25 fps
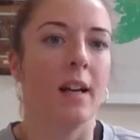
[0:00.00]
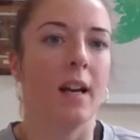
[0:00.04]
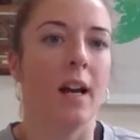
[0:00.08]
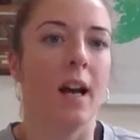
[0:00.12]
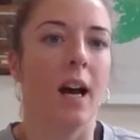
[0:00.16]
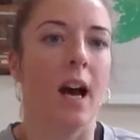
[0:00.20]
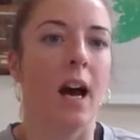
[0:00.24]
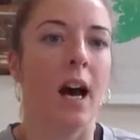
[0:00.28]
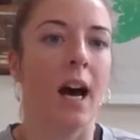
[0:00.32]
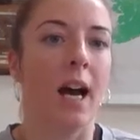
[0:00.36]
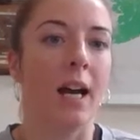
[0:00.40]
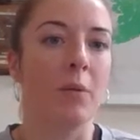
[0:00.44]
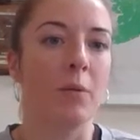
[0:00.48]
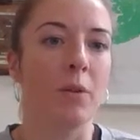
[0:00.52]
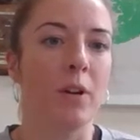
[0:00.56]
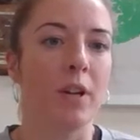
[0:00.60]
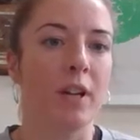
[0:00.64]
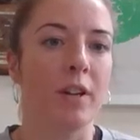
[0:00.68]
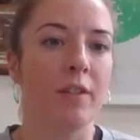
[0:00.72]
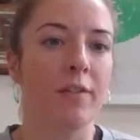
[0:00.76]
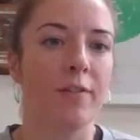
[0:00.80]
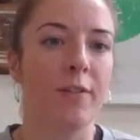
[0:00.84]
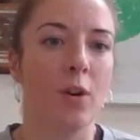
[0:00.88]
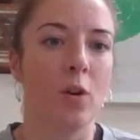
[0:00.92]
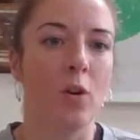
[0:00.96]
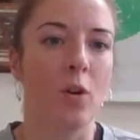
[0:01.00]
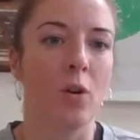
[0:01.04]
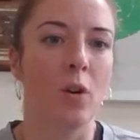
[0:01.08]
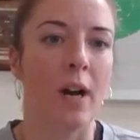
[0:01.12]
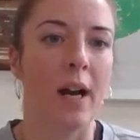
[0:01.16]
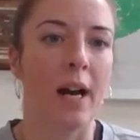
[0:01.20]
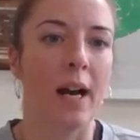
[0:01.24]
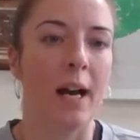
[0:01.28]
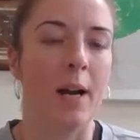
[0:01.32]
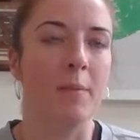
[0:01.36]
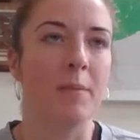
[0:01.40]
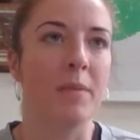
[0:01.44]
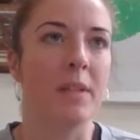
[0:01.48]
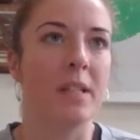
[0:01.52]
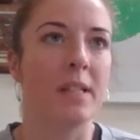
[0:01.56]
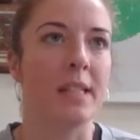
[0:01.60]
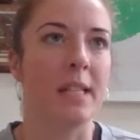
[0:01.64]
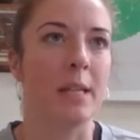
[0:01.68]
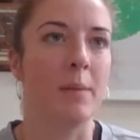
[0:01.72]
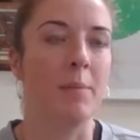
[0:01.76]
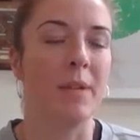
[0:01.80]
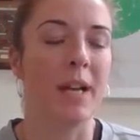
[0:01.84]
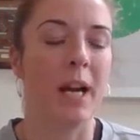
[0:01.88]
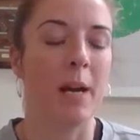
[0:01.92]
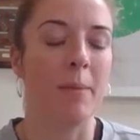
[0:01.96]
I work for
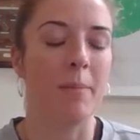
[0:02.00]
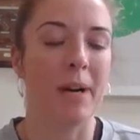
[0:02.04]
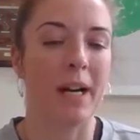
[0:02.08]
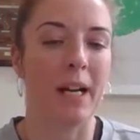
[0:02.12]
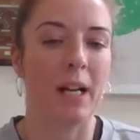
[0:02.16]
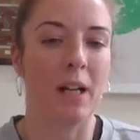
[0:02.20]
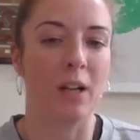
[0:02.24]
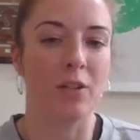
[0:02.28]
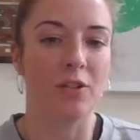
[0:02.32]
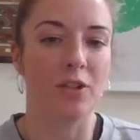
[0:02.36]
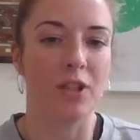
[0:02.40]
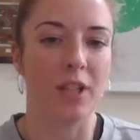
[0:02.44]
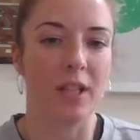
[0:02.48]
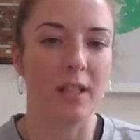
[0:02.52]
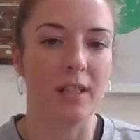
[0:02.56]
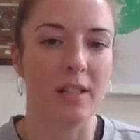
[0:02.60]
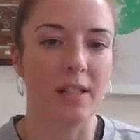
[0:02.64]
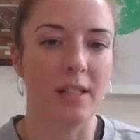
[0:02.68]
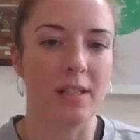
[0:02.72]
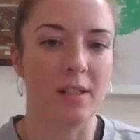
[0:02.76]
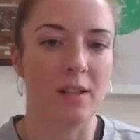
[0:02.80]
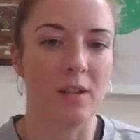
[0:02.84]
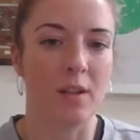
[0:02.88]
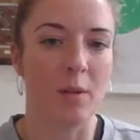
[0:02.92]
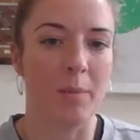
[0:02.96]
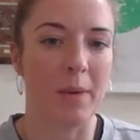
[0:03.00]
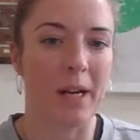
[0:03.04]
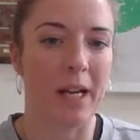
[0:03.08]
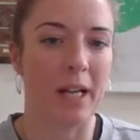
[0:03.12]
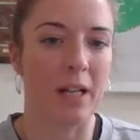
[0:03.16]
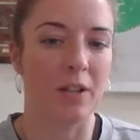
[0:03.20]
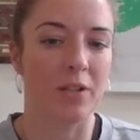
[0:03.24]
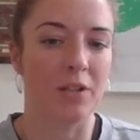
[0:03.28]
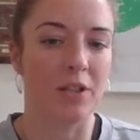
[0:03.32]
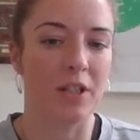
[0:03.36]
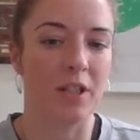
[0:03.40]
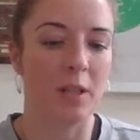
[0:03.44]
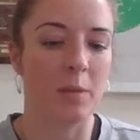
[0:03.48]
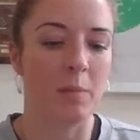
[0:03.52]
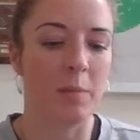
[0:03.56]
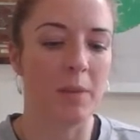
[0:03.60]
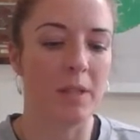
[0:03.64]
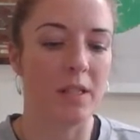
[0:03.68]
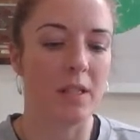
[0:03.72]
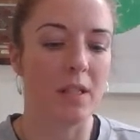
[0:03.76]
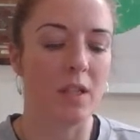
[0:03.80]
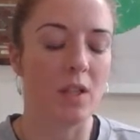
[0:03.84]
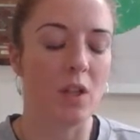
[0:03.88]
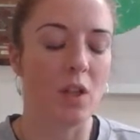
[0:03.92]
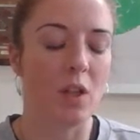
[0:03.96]
CPI Biologics, so the Biologics
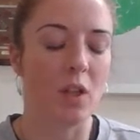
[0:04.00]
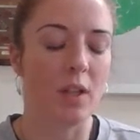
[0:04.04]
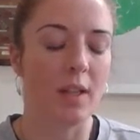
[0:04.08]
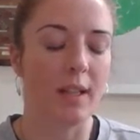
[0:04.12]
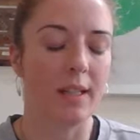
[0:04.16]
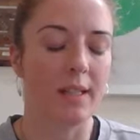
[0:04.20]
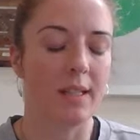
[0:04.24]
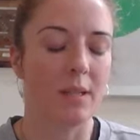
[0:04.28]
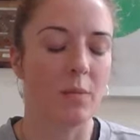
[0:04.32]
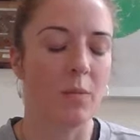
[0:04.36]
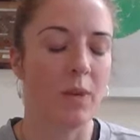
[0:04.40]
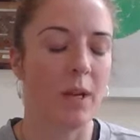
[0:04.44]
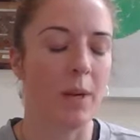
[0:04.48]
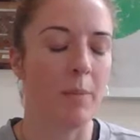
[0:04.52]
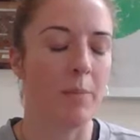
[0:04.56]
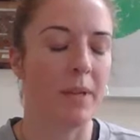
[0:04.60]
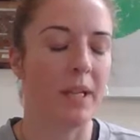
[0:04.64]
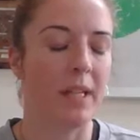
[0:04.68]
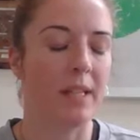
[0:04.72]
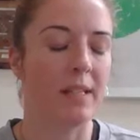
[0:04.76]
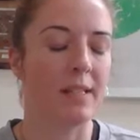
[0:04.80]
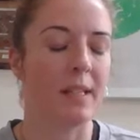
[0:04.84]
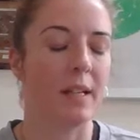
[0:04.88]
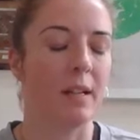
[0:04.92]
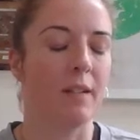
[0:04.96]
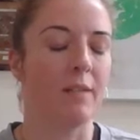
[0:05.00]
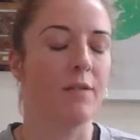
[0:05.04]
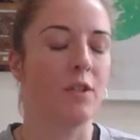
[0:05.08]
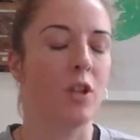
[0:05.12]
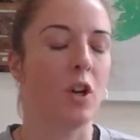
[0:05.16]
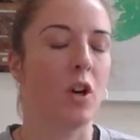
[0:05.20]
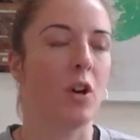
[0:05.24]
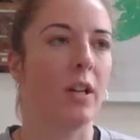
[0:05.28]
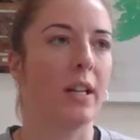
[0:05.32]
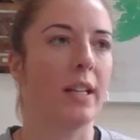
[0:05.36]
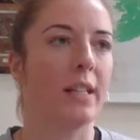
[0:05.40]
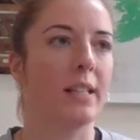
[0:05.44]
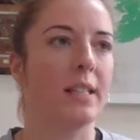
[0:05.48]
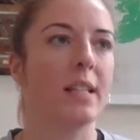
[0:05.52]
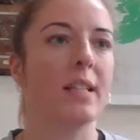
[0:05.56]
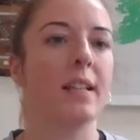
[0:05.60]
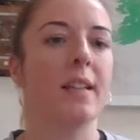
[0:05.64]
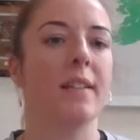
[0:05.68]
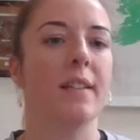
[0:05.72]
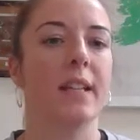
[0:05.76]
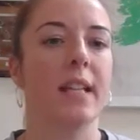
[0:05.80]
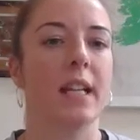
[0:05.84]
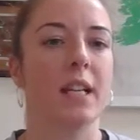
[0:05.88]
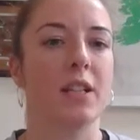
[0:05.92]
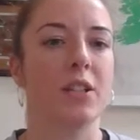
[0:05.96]
business unit, and we're based out of Darlington in
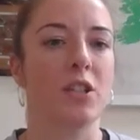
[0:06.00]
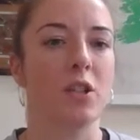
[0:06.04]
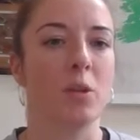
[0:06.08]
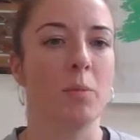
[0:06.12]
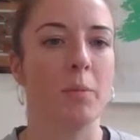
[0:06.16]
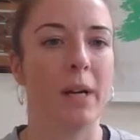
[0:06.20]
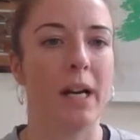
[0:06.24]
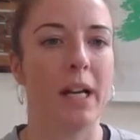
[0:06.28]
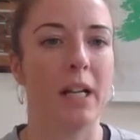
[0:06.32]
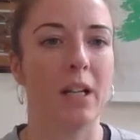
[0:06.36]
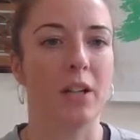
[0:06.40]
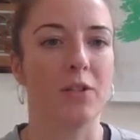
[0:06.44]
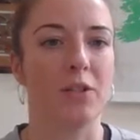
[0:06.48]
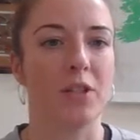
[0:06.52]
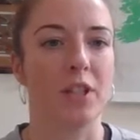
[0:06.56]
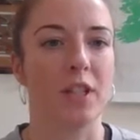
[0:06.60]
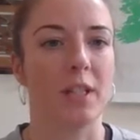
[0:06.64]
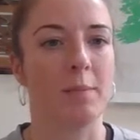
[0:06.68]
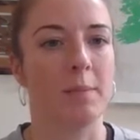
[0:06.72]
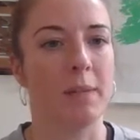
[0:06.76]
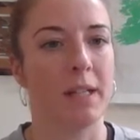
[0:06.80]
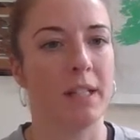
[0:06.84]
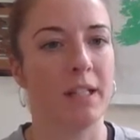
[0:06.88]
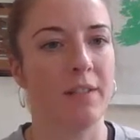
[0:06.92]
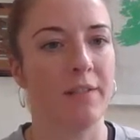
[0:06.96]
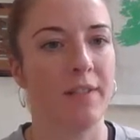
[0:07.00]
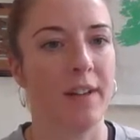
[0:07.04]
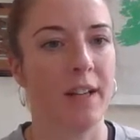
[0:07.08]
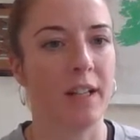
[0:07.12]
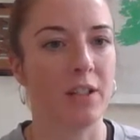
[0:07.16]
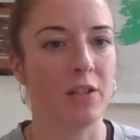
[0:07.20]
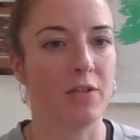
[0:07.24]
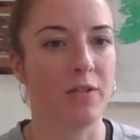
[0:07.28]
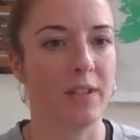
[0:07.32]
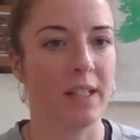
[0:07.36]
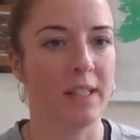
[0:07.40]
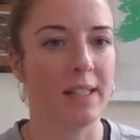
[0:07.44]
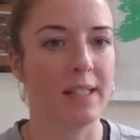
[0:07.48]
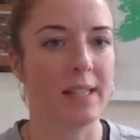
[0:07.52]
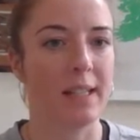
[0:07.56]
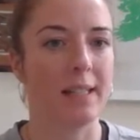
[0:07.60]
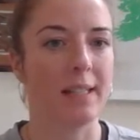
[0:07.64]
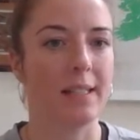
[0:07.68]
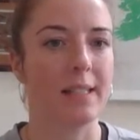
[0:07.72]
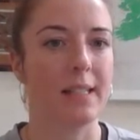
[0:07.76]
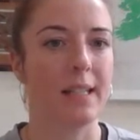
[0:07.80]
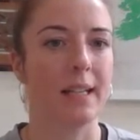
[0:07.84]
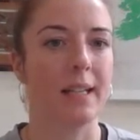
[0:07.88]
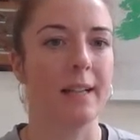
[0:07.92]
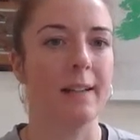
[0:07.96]
the National Biologics Manufacturing
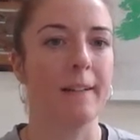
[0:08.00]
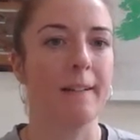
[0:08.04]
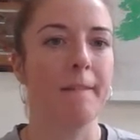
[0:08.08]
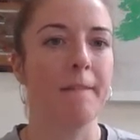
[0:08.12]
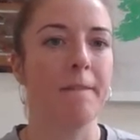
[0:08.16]
Centre.